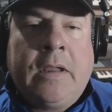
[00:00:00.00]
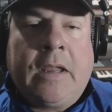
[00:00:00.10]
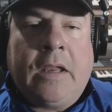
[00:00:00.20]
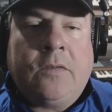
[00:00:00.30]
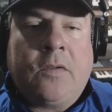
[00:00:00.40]

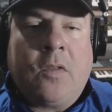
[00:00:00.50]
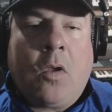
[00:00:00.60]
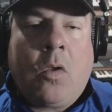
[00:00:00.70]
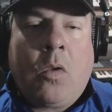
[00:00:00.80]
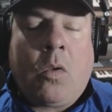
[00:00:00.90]
into the
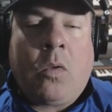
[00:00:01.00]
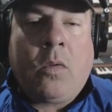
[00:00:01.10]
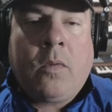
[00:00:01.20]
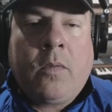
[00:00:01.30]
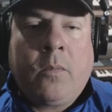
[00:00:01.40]
hole
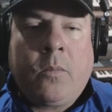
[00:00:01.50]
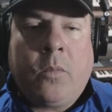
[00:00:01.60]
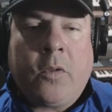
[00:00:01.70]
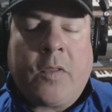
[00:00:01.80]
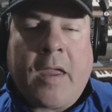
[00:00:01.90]

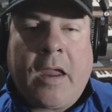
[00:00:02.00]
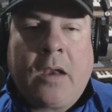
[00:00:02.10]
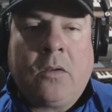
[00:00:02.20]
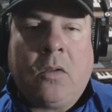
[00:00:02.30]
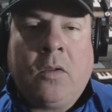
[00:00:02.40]
with the
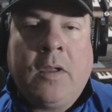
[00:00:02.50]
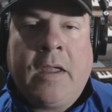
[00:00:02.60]
handle